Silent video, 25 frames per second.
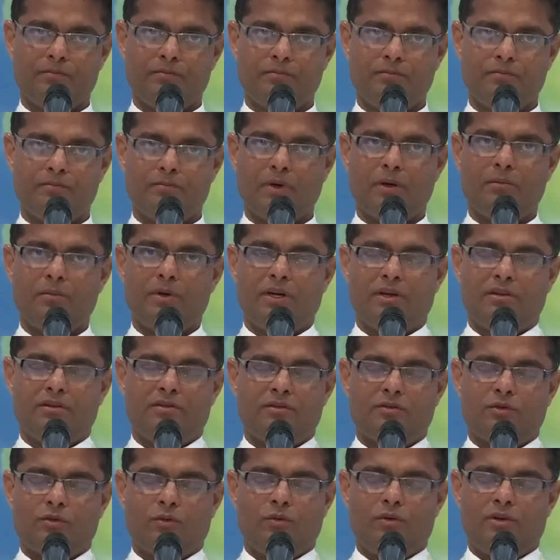Baba
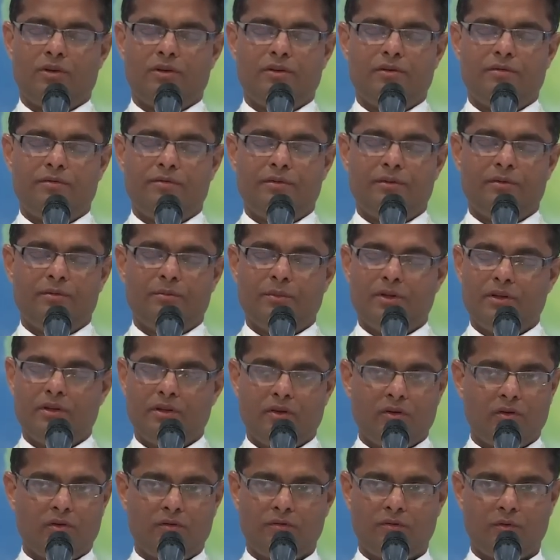has told a different
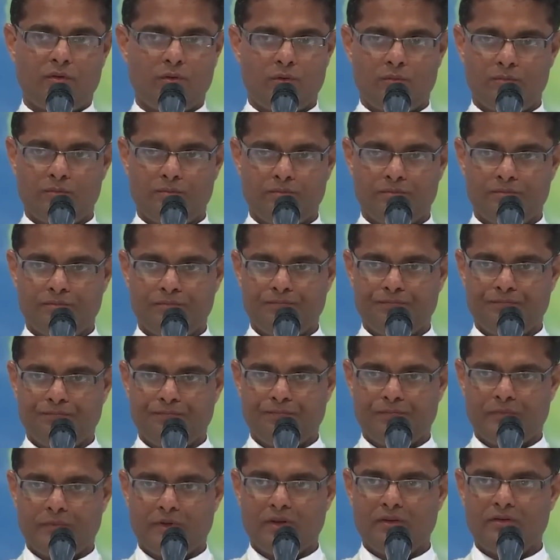meaning of Om.
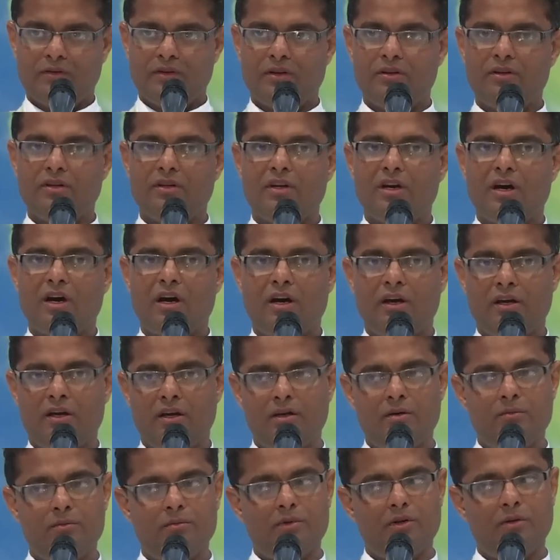He said, I
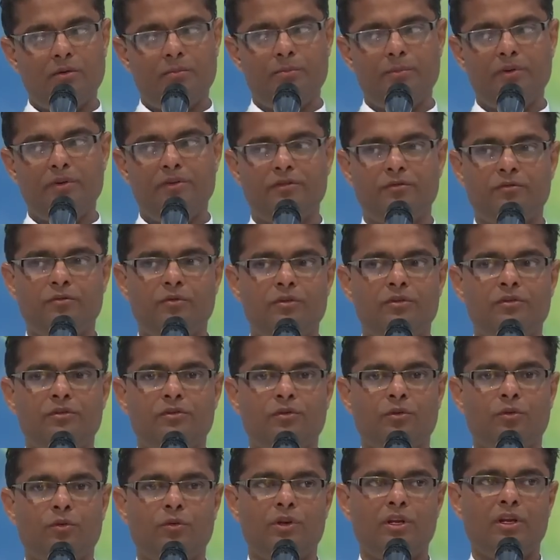am a peaceful
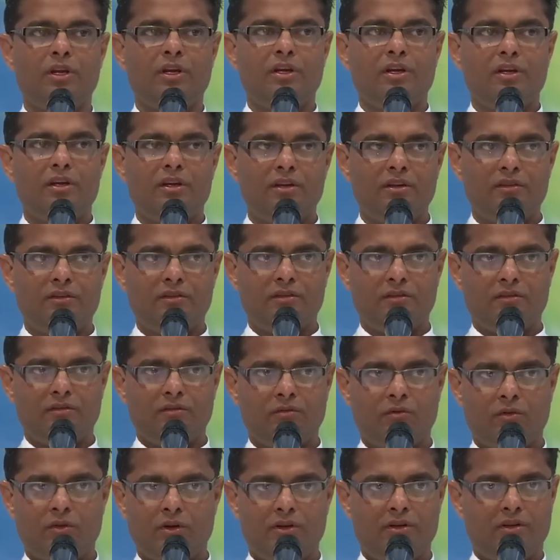soul is
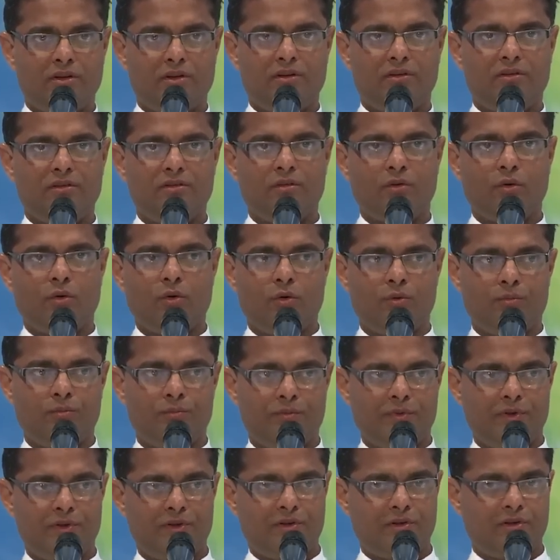what is
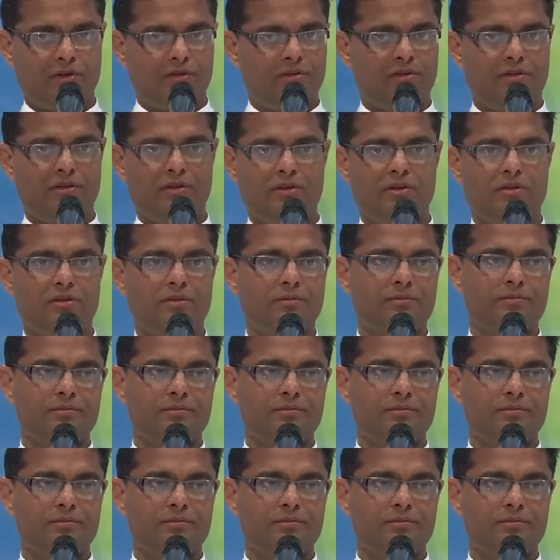Om Shanti.